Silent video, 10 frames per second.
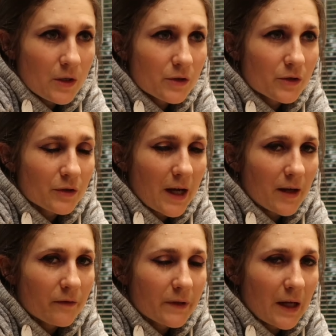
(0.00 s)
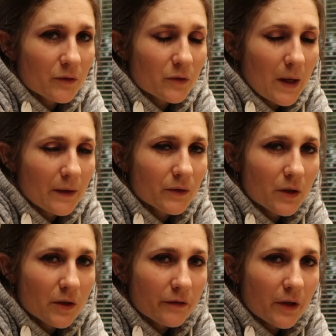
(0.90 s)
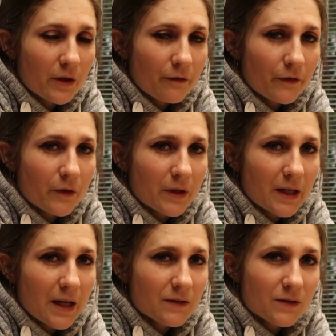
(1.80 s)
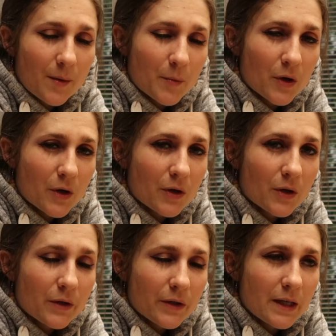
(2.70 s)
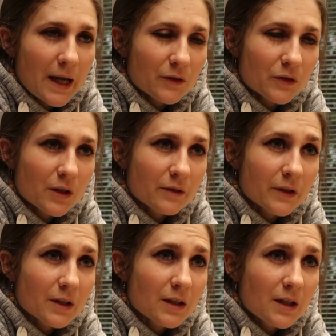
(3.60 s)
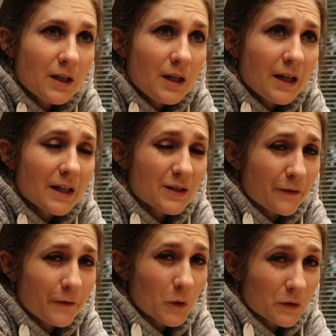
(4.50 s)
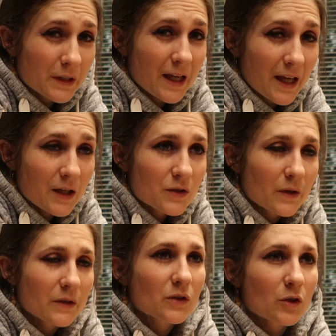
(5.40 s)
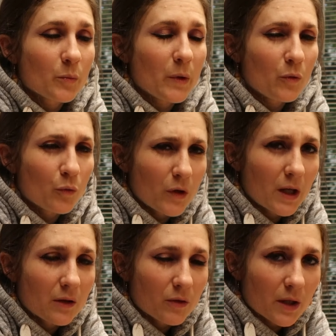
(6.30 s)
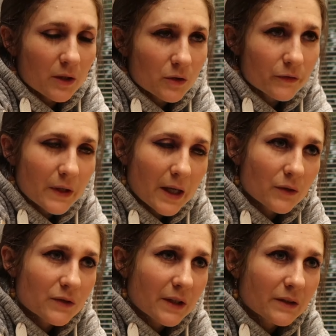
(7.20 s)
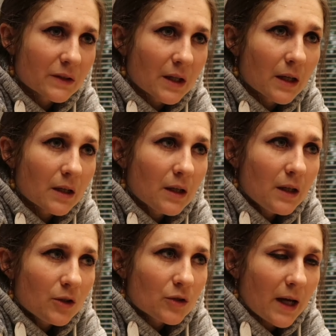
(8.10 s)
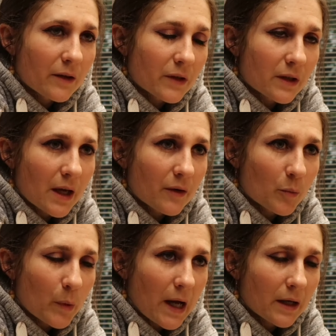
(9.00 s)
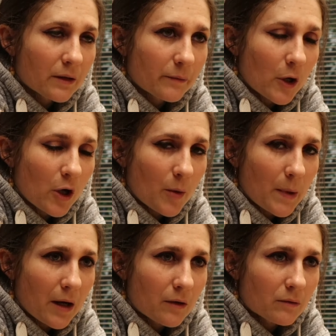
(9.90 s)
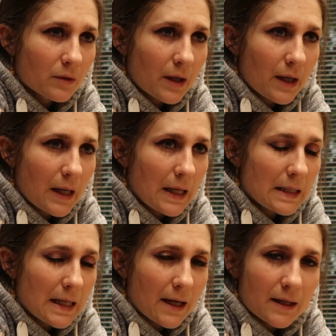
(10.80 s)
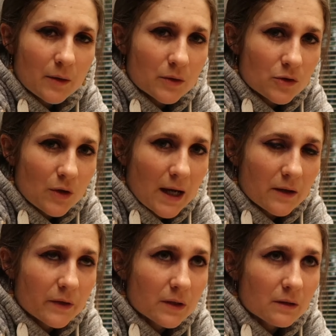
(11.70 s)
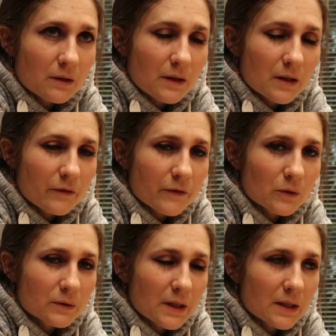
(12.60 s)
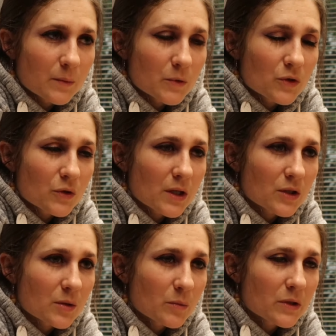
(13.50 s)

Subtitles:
to drive down to Andover for a day's demo in Andover. And it's a full day, so it's going to be a really, really tough day on Saturday, driving there and back. I've got about 8-9 hours driving and then a full day demonstration in